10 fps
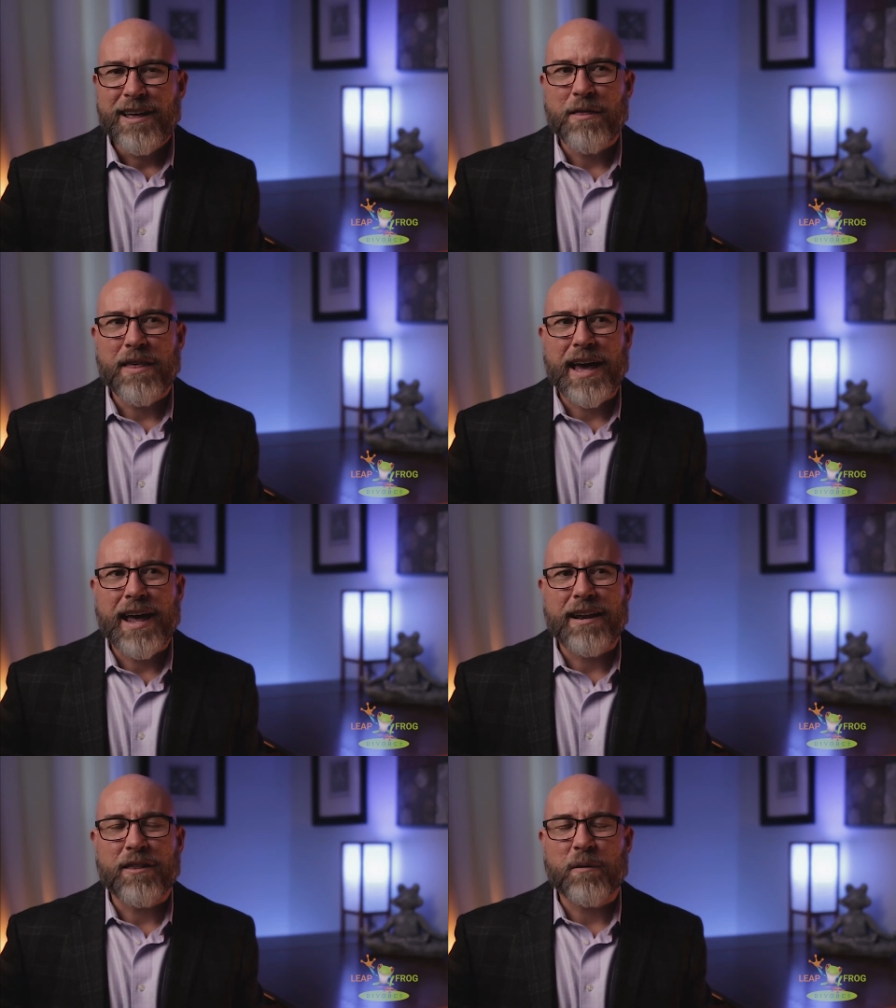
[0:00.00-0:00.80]

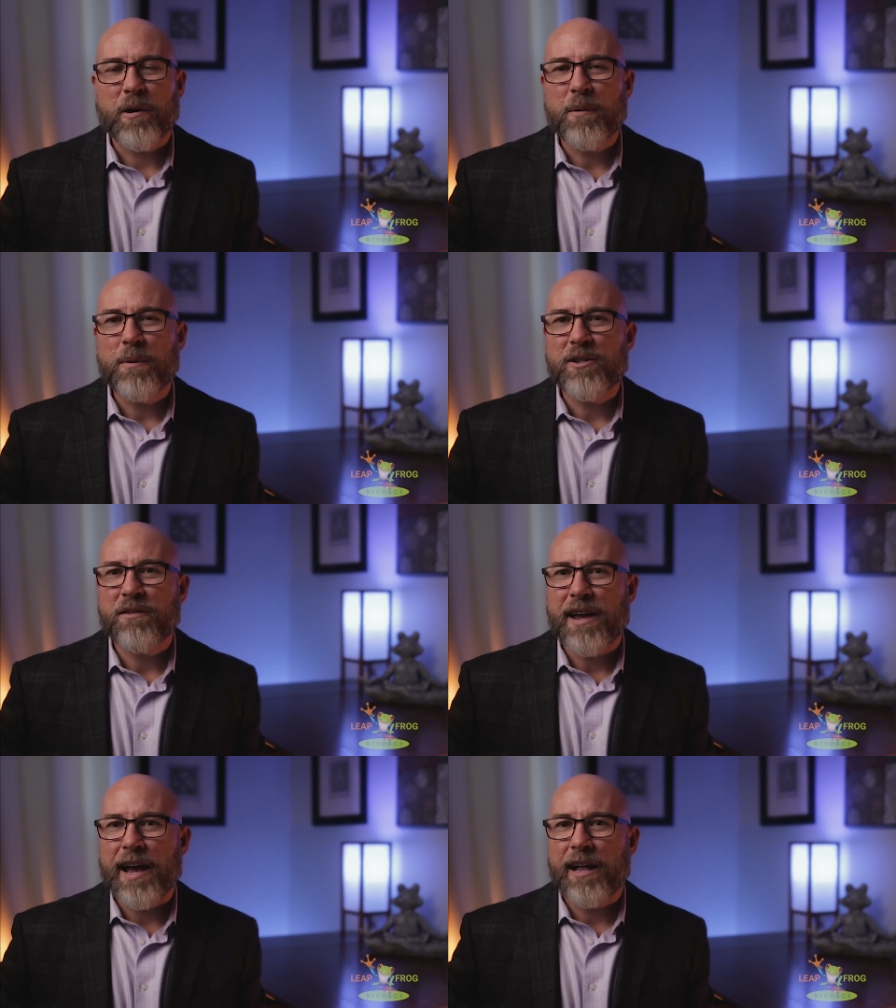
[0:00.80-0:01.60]
that the purpose
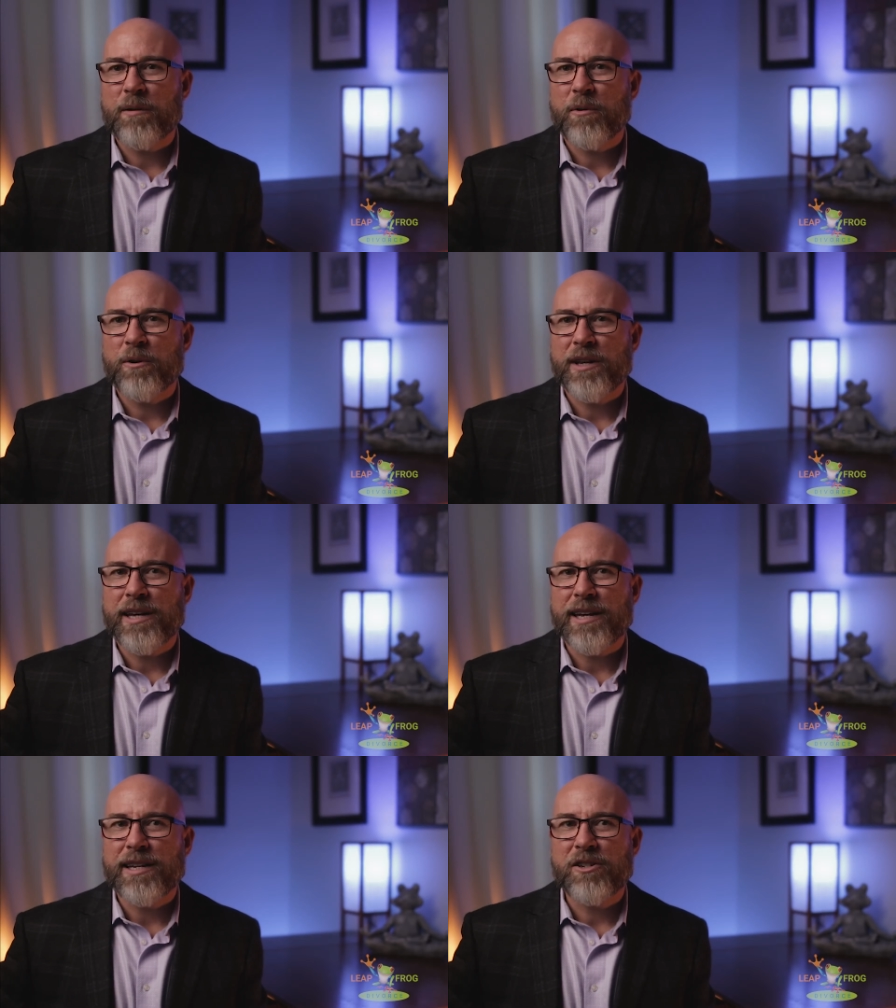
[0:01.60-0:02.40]
of
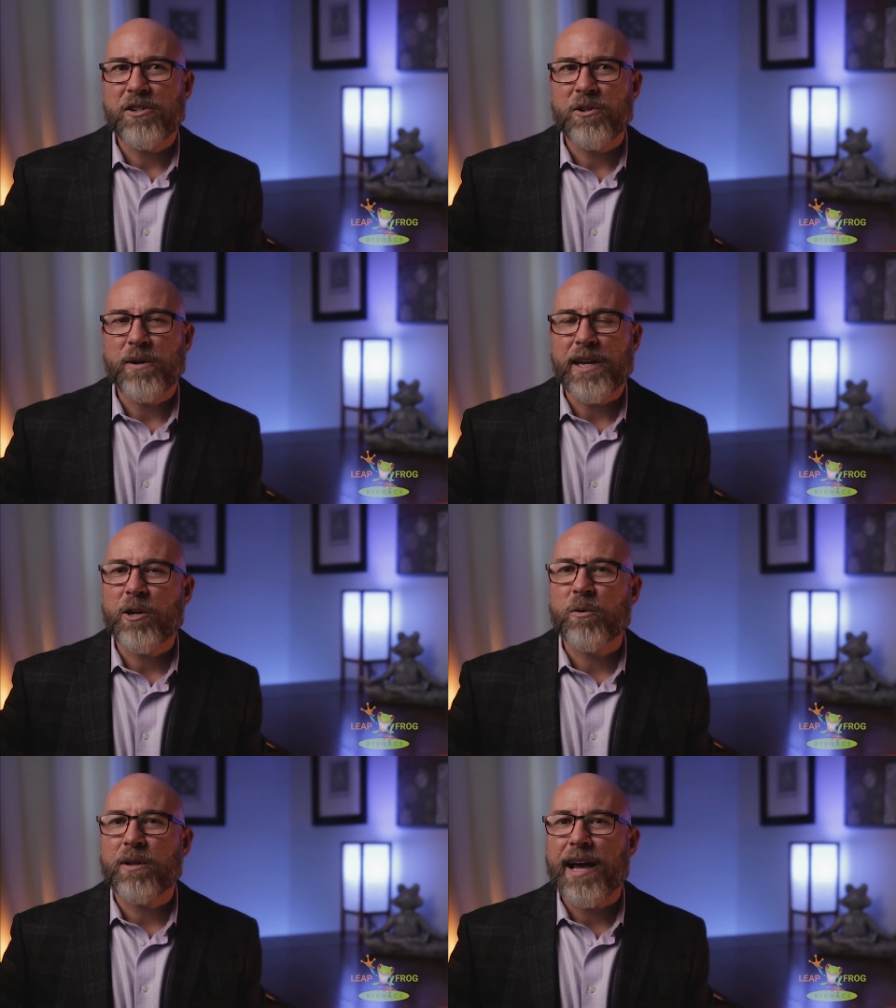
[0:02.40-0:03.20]
alimony is to
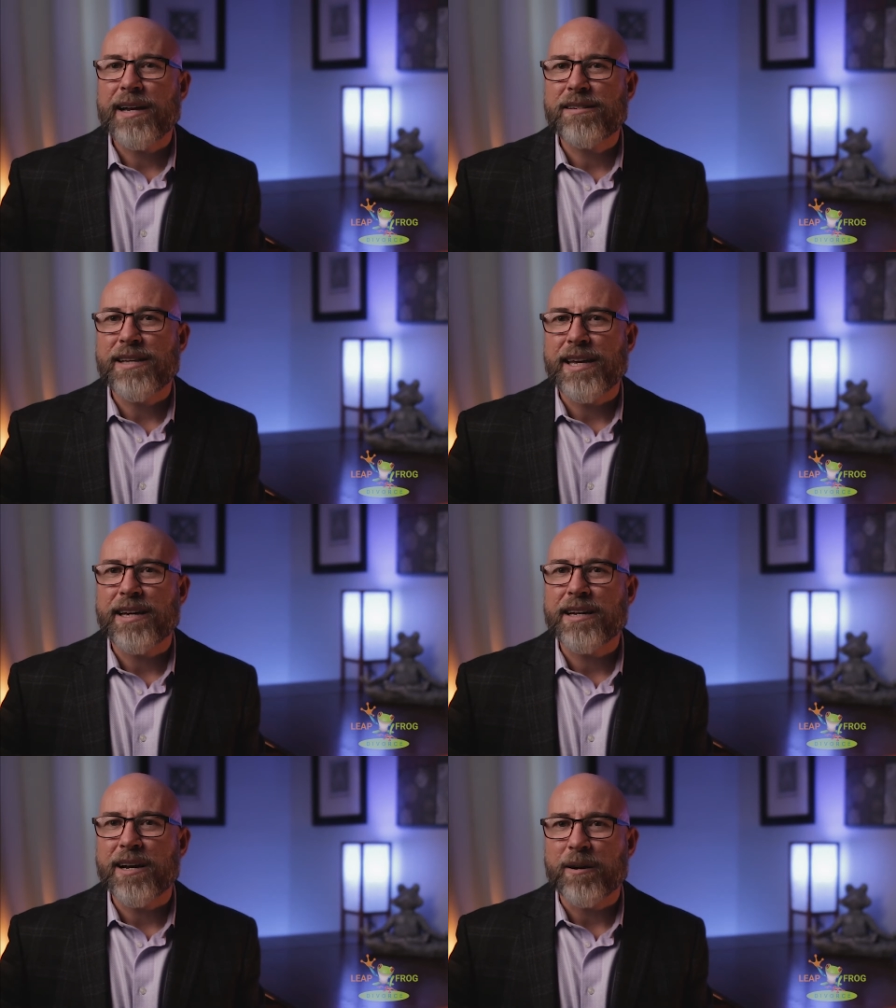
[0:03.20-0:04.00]
equalize the
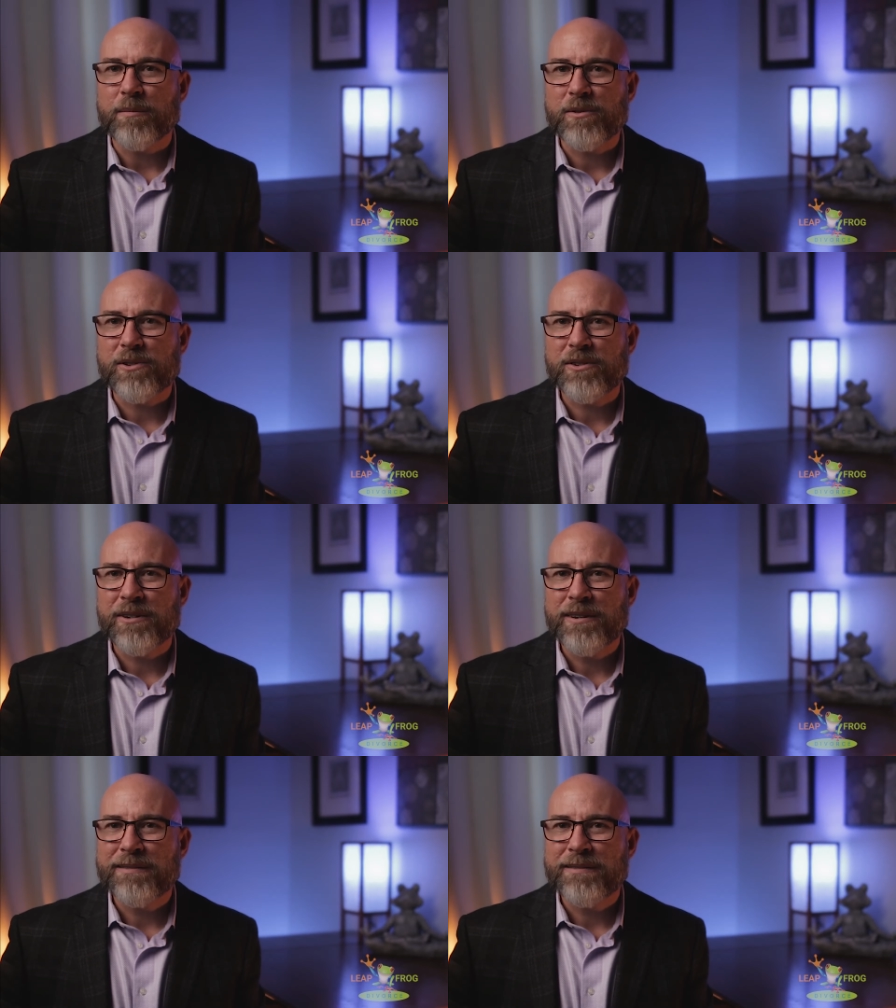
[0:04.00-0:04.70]
incomes.